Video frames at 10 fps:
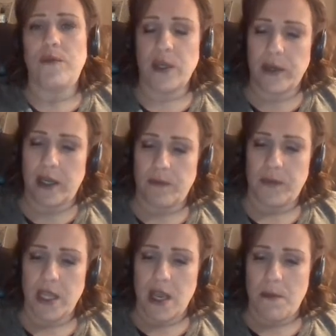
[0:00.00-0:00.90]
there we go.
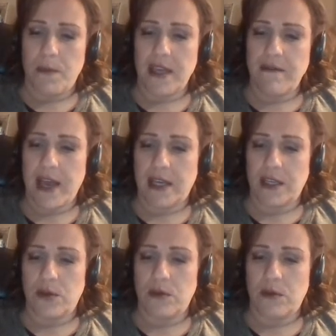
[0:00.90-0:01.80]

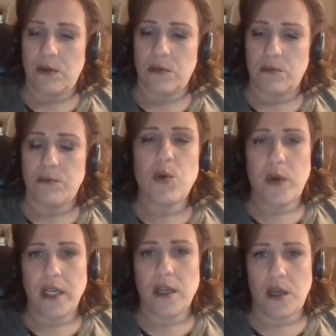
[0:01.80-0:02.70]
P-value,
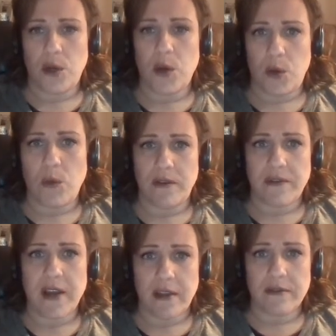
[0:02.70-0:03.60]

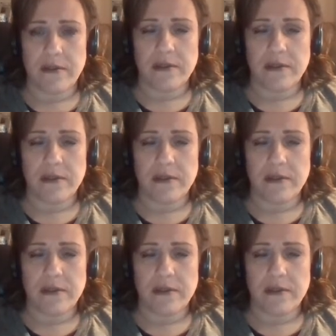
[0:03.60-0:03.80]
0.0015.